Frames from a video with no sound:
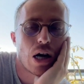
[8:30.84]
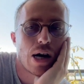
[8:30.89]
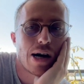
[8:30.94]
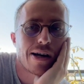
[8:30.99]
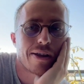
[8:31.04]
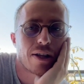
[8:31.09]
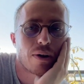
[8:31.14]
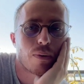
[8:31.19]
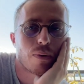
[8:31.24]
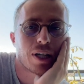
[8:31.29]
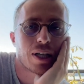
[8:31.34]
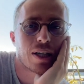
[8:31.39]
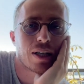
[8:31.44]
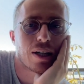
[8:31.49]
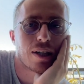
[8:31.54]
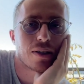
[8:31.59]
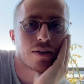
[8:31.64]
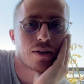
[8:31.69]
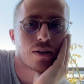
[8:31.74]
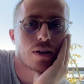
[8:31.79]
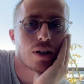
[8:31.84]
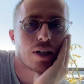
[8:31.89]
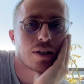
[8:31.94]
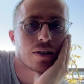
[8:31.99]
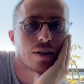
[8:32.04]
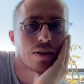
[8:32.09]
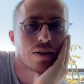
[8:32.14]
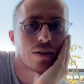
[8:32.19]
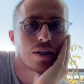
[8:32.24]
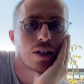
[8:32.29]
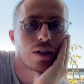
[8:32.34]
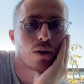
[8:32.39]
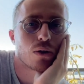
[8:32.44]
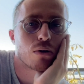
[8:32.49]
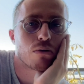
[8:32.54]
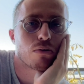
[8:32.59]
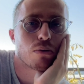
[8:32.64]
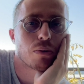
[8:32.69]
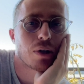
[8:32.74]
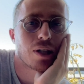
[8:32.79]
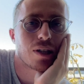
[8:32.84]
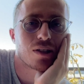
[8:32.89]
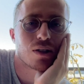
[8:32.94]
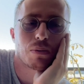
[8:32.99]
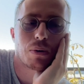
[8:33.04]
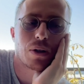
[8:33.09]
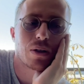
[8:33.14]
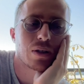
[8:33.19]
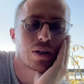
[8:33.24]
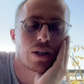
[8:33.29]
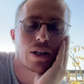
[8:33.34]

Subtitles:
and they recognize the lessons they learned from that experience.